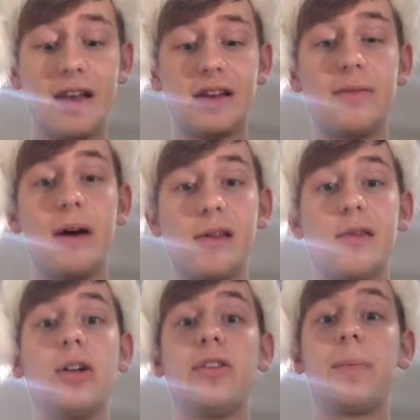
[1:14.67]
added my
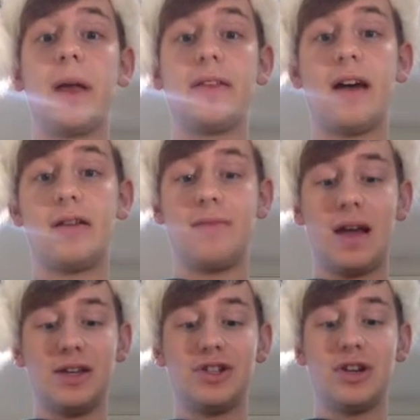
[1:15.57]
salt, I'm going to add
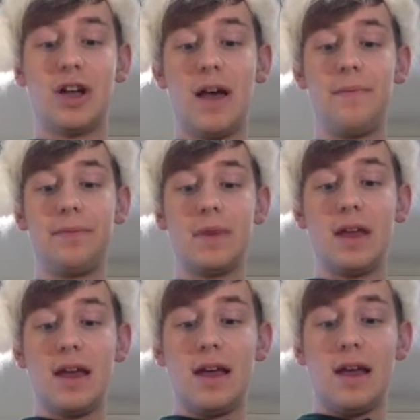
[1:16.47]
my sugar.
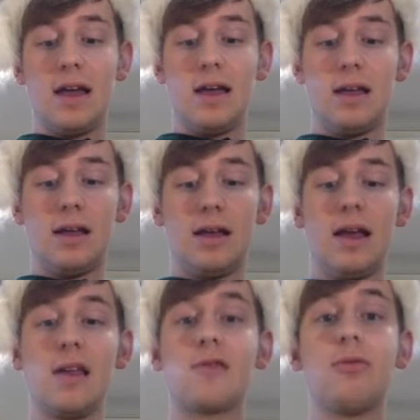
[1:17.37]

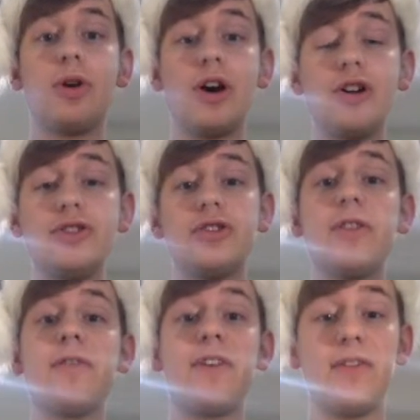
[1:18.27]
It's
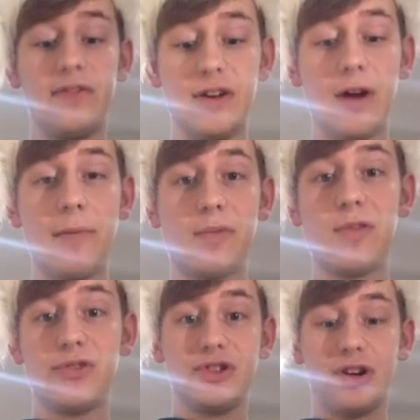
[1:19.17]
150 grams
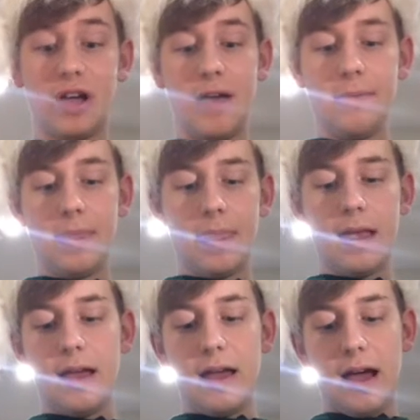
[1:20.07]
of sugar,
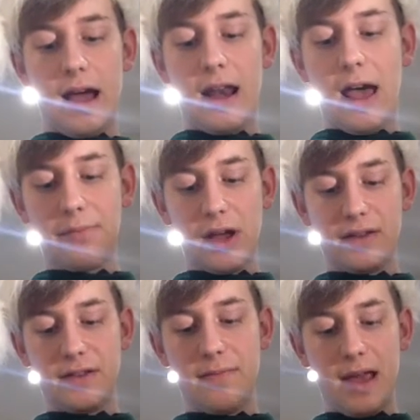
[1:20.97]
and I'm going
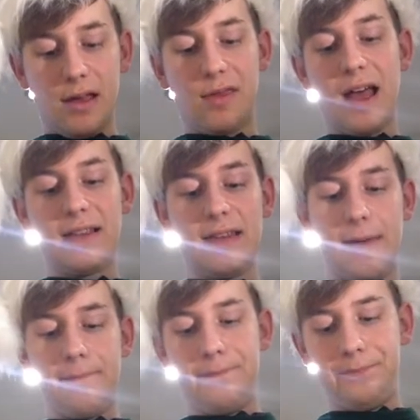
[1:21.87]
to mix that in.